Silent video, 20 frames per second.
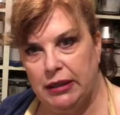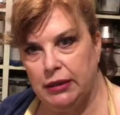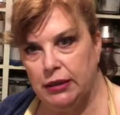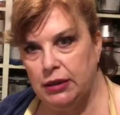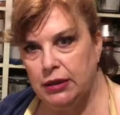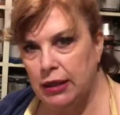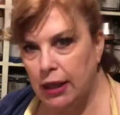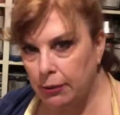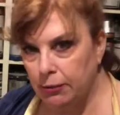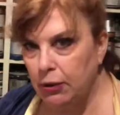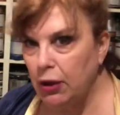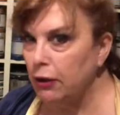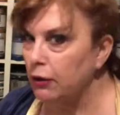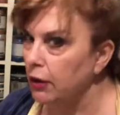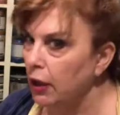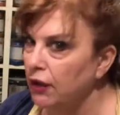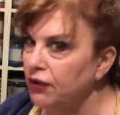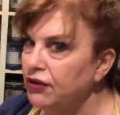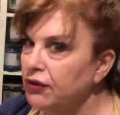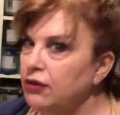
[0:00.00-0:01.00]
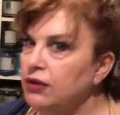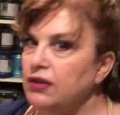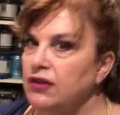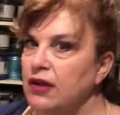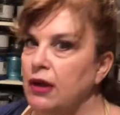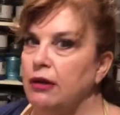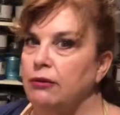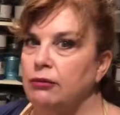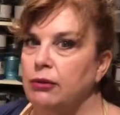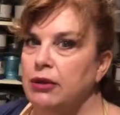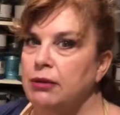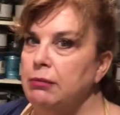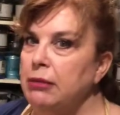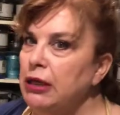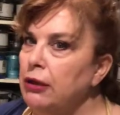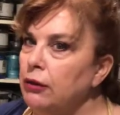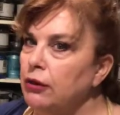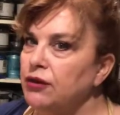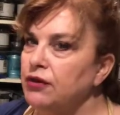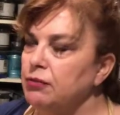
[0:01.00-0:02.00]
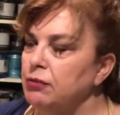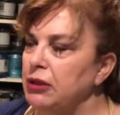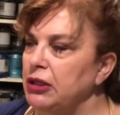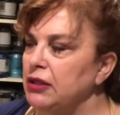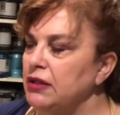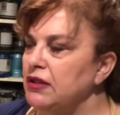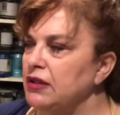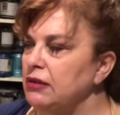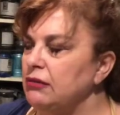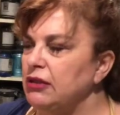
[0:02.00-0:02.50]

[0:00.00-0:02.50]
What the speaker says: and the top coat also dissolved with mineral spirits.